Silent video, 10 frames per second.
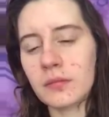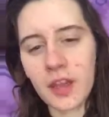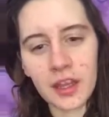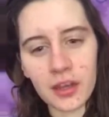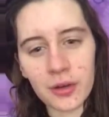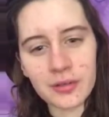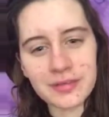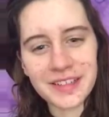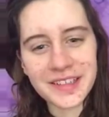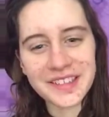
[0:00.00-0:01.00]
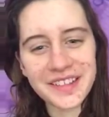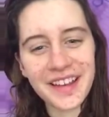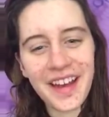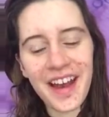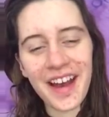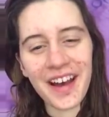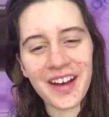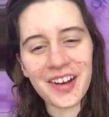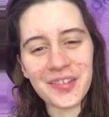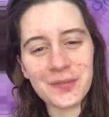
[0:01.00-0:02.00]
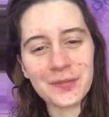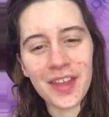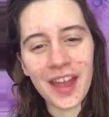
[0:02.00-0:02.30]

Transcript: thank you. And